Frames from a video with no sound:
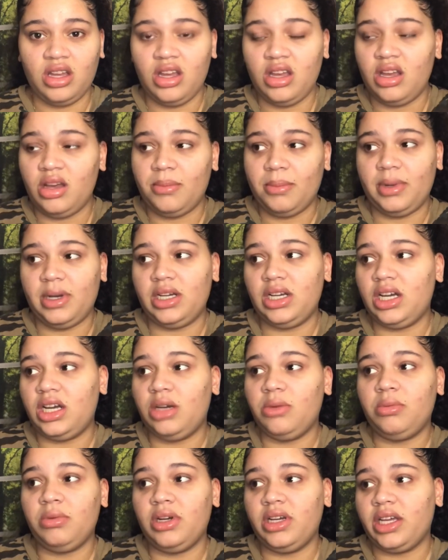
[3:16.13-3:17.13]

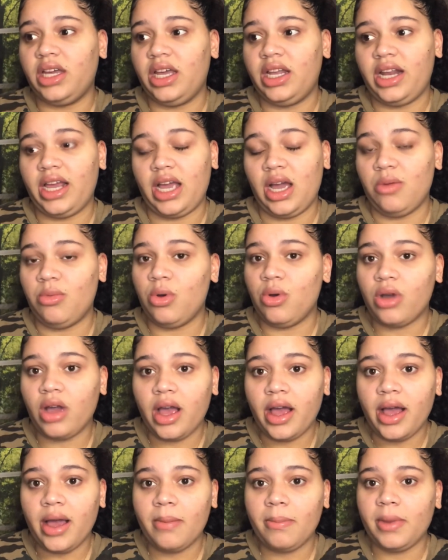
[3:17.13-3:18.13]
But again, like, I woke
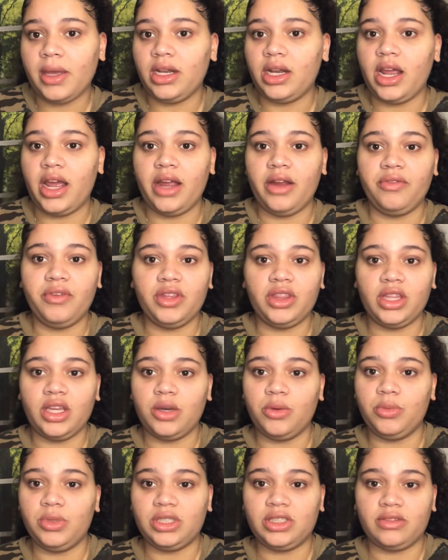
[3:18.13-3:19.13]
up and
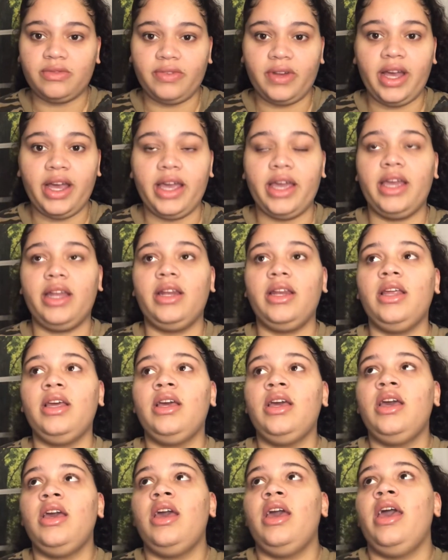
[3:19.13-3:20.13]
everything was fine.
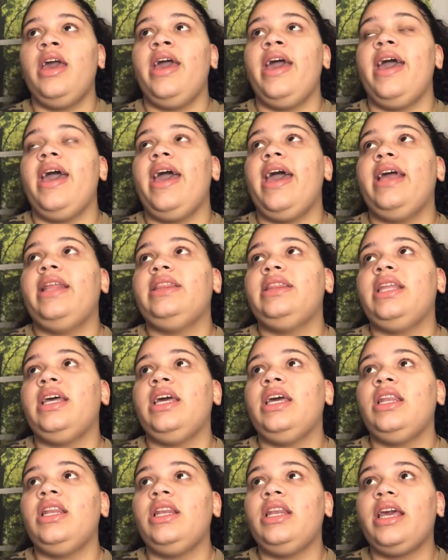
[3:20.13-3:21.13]
And
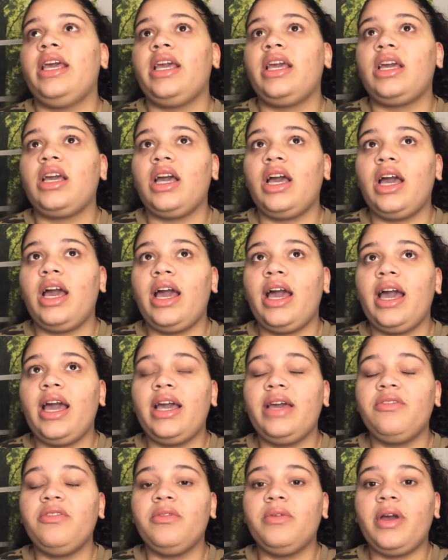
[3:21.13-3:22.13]
then like
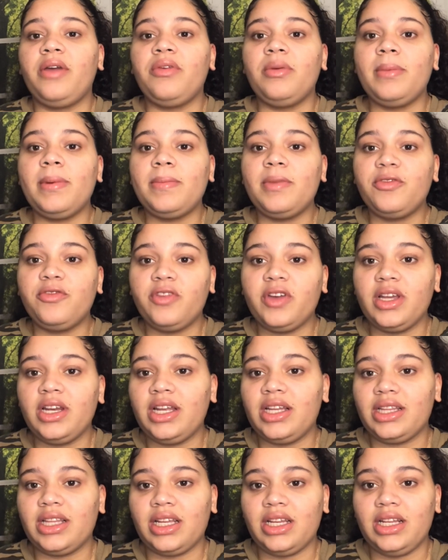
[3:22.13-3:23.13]
I remember
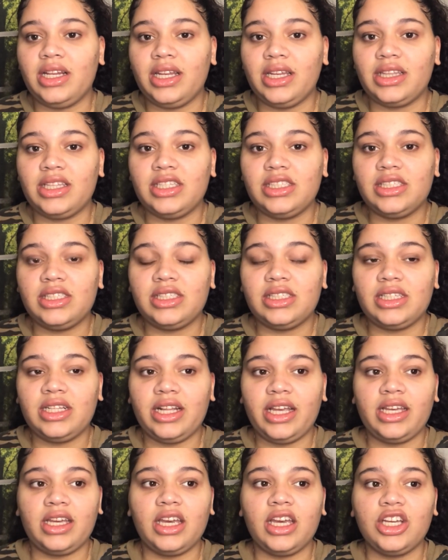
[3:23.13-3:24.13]
feeling that like this
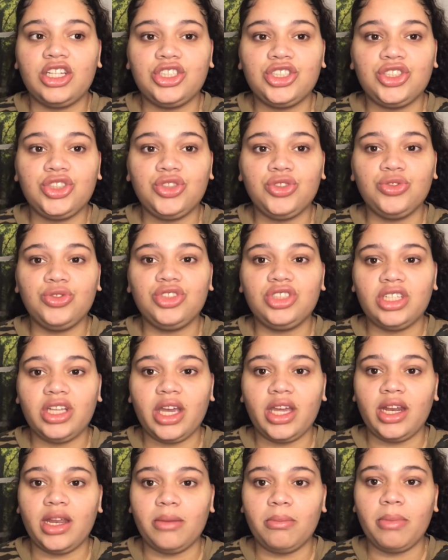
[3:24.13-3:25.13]
like
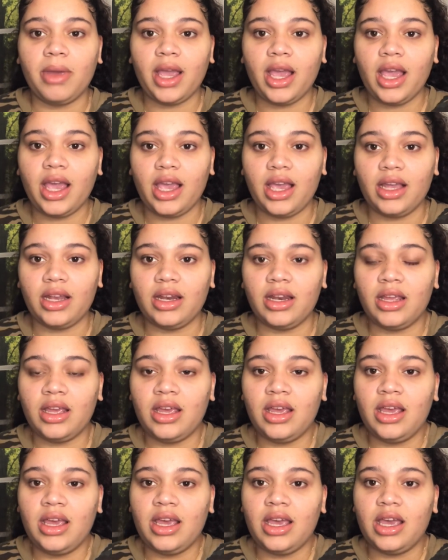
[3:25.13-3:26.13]
excruciating pain
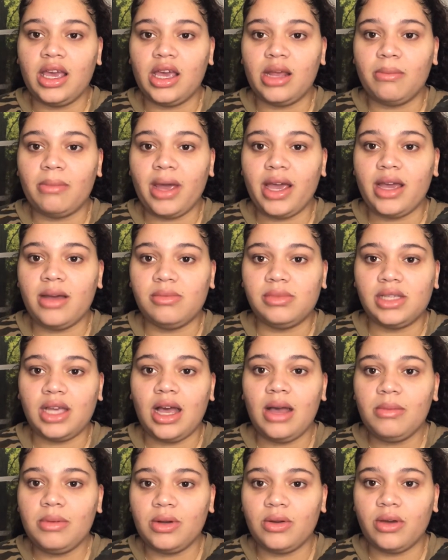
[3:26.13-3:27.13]
in my
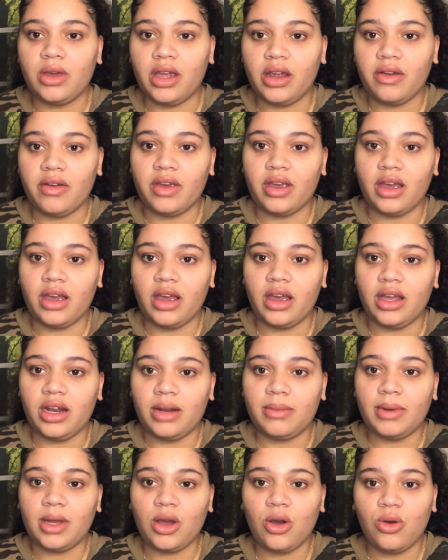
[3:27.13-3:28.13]
abdominal area, and
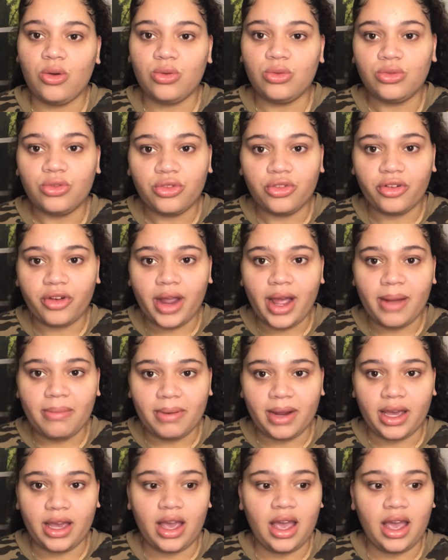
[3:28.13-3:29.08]
I'm like, oh crap, like